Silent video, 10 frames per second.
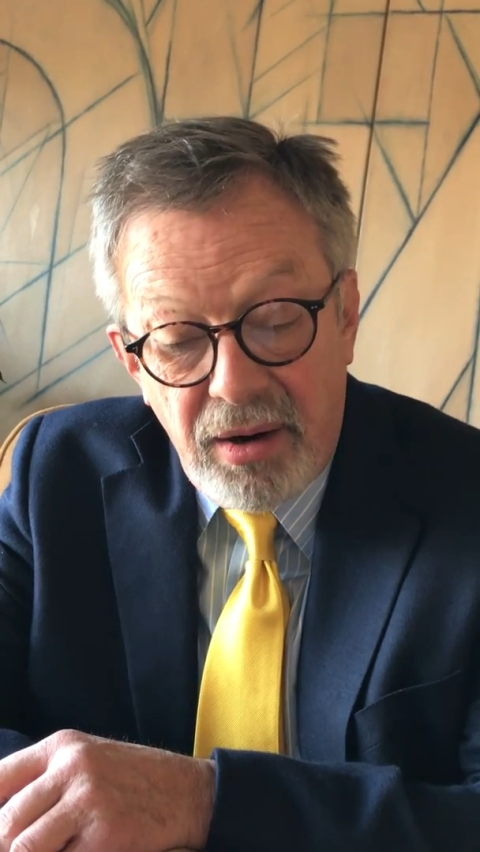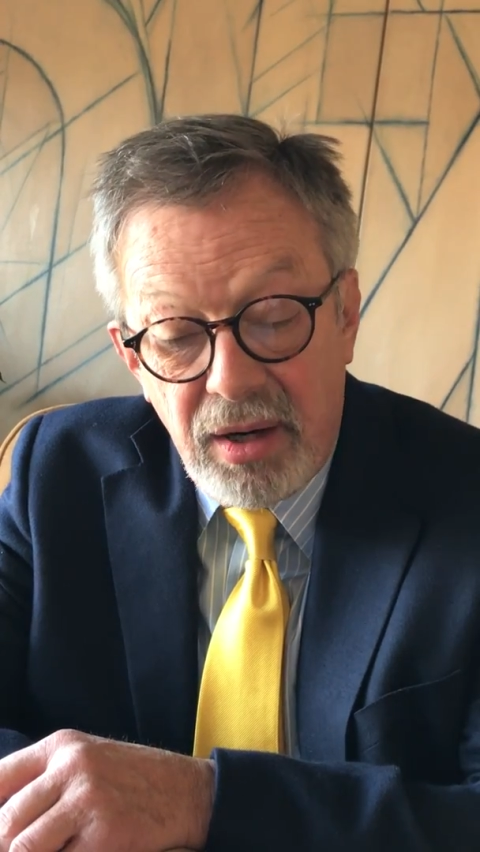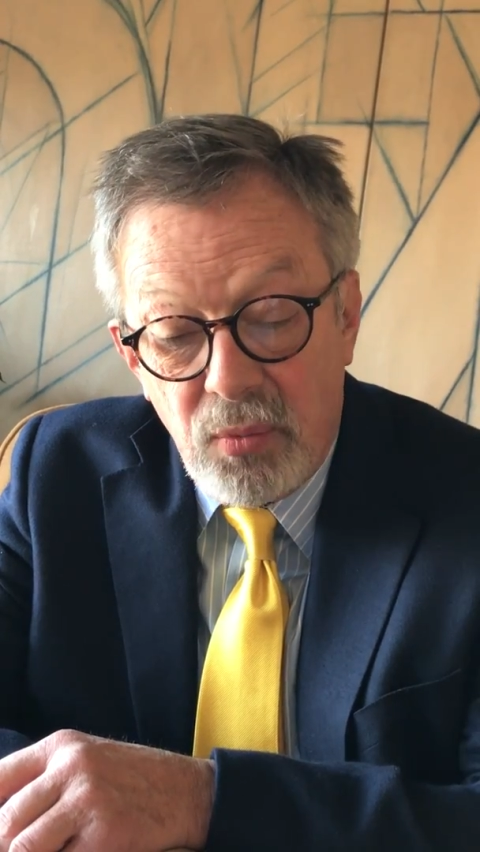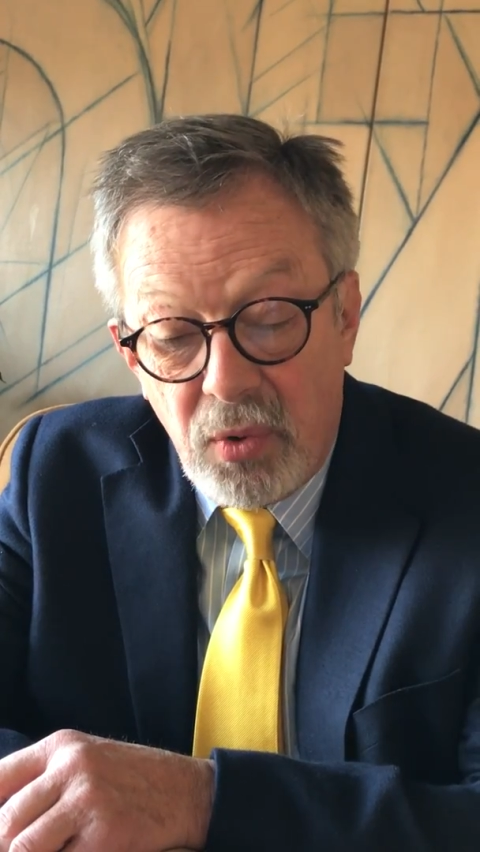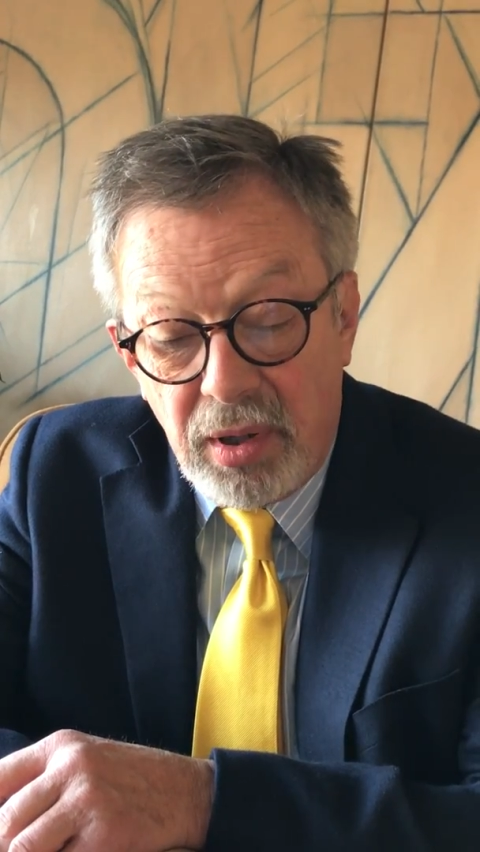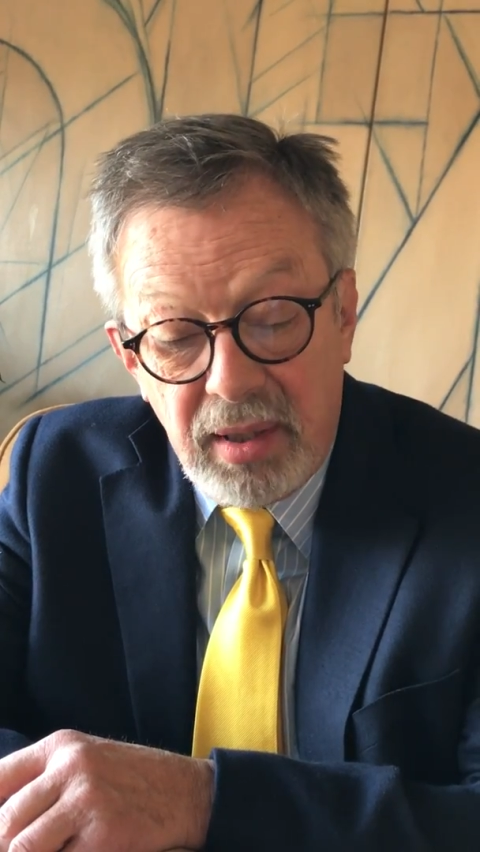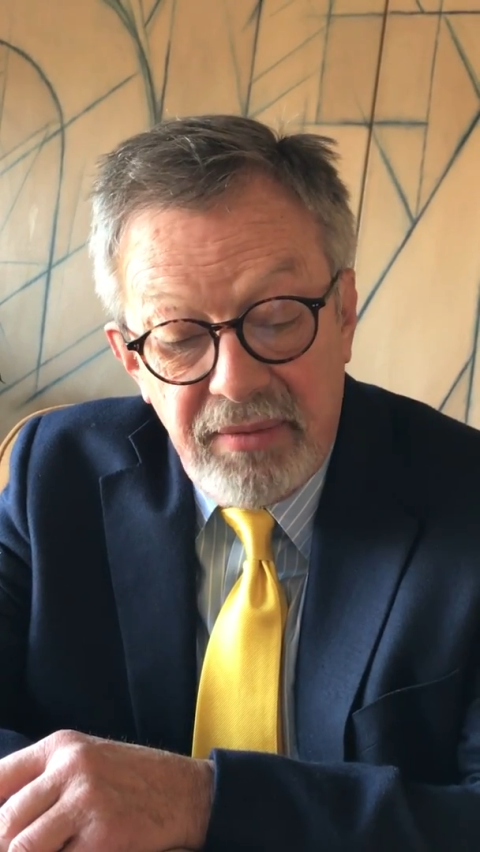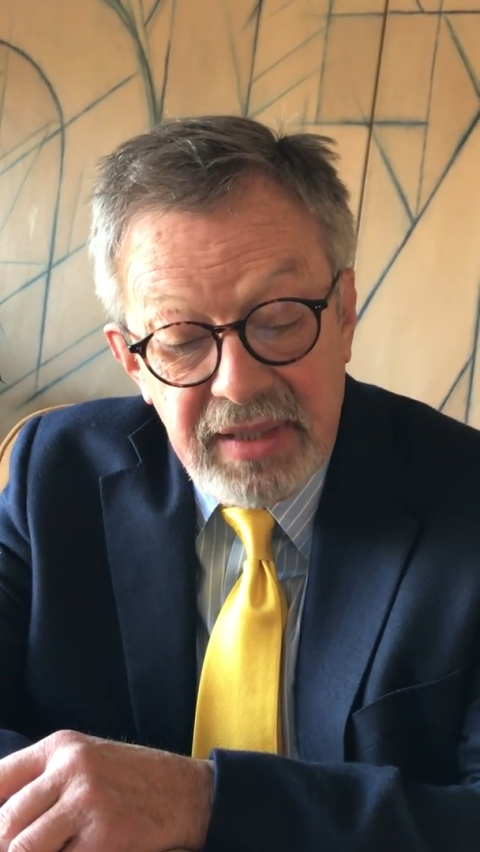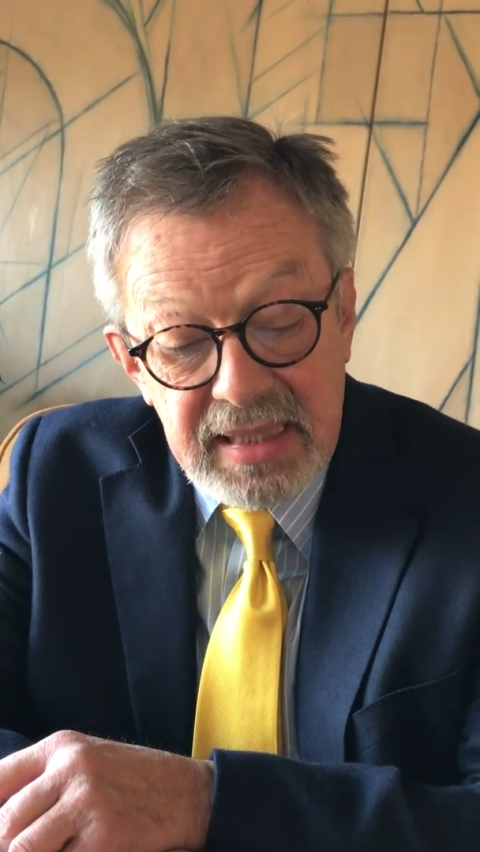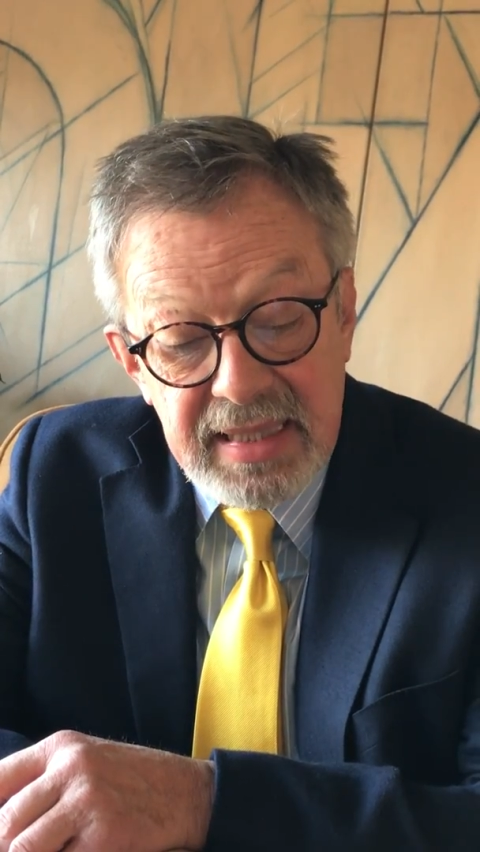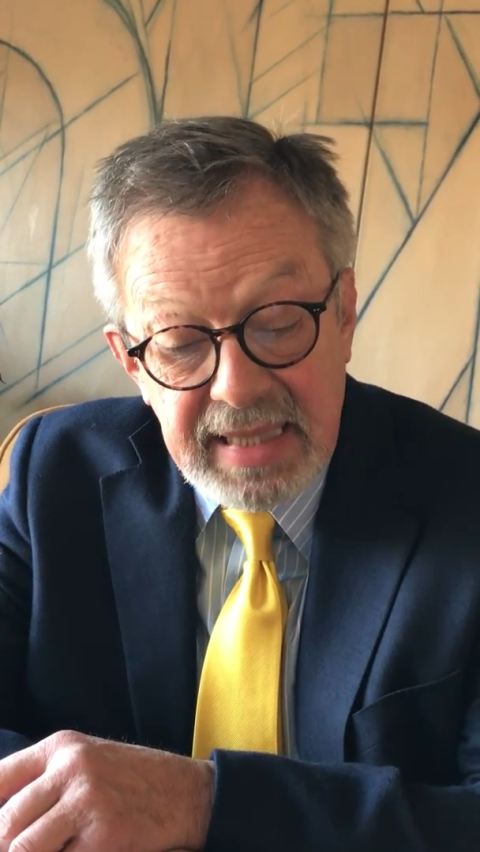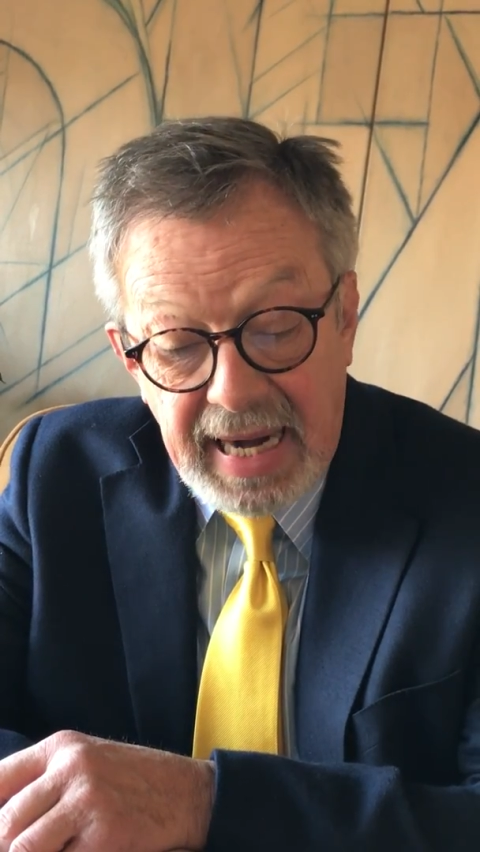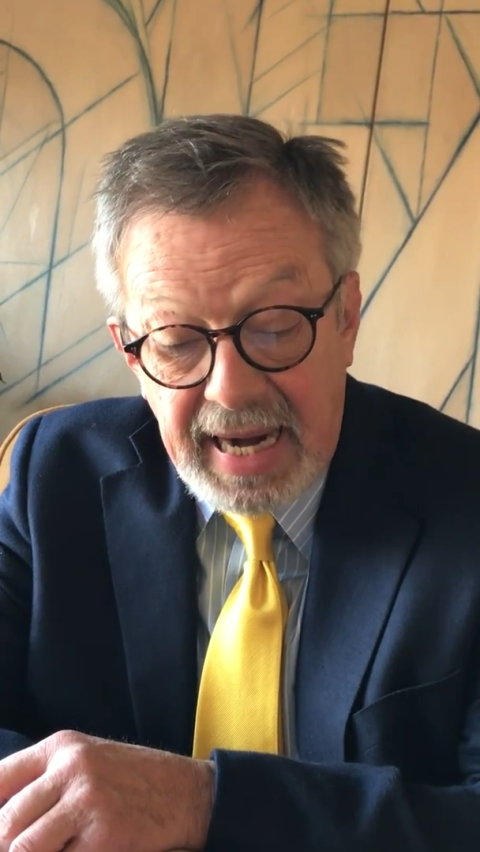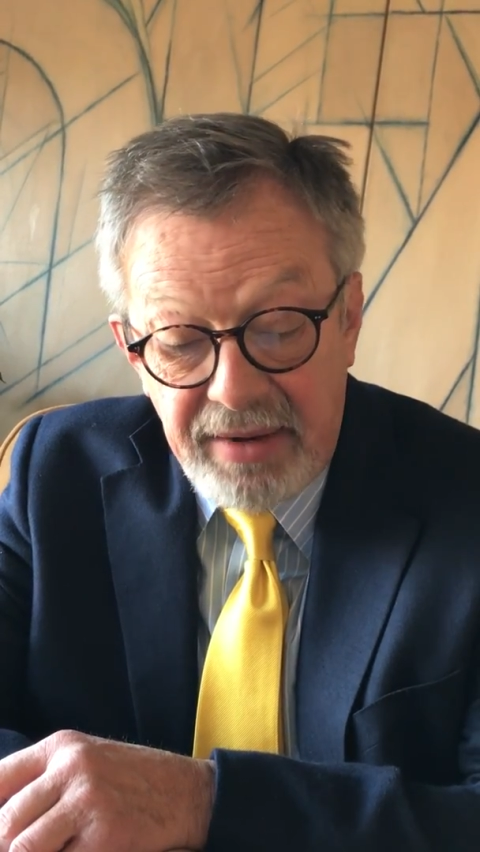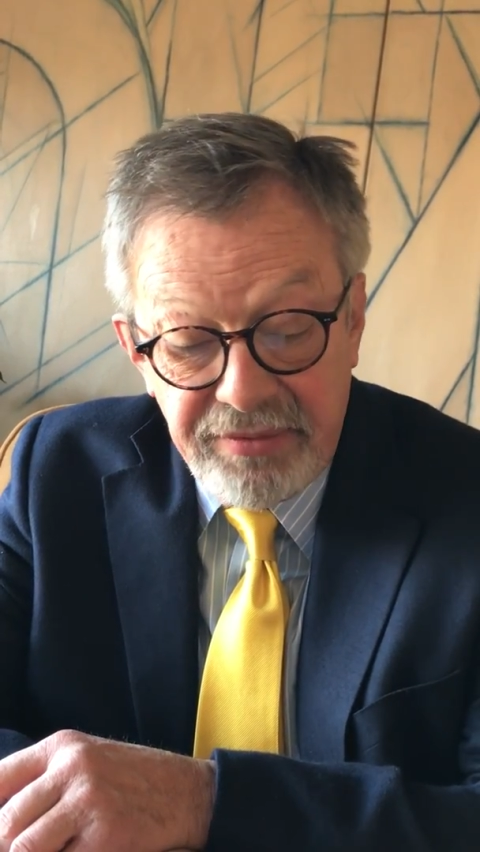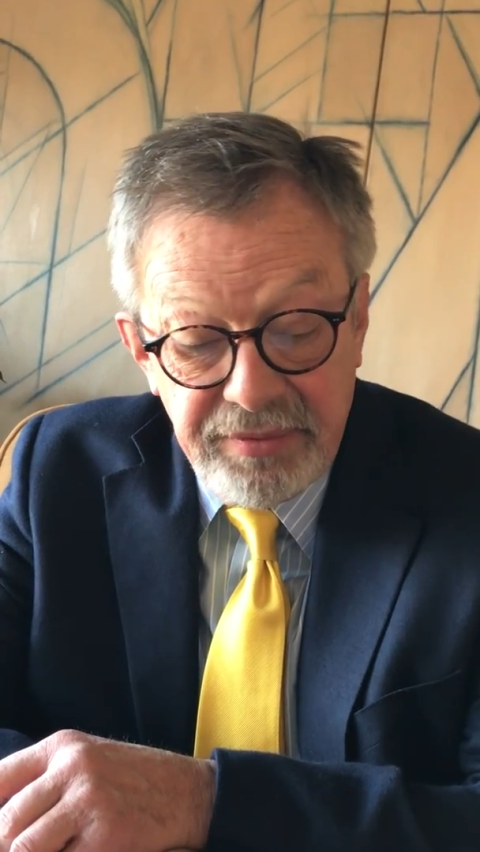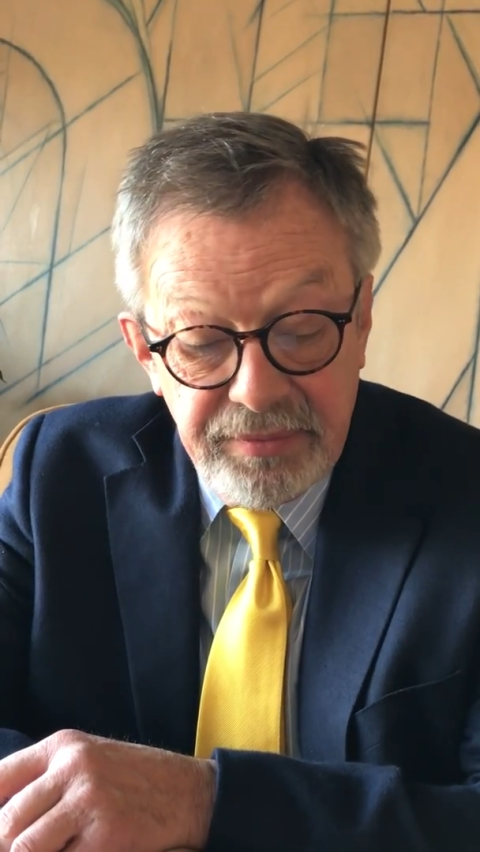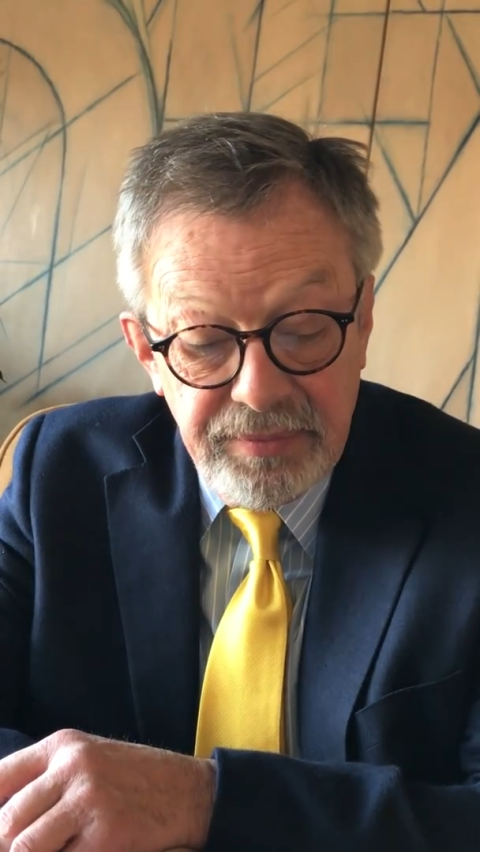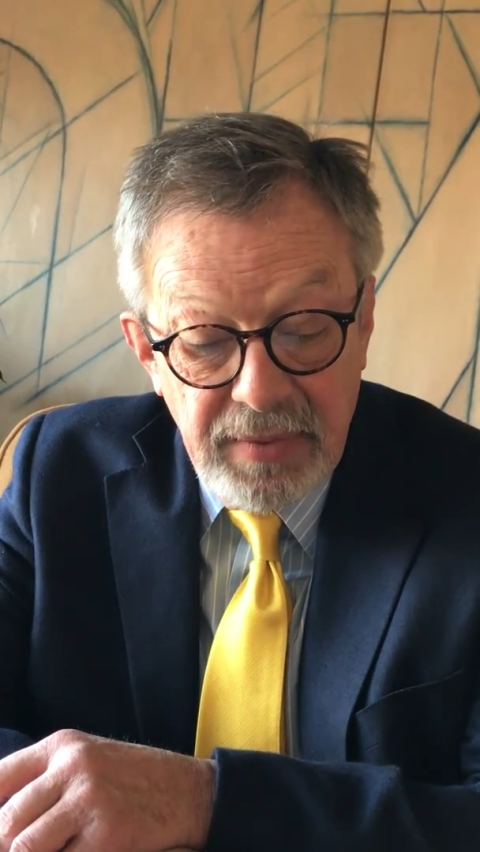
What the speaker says: hard work of its staff.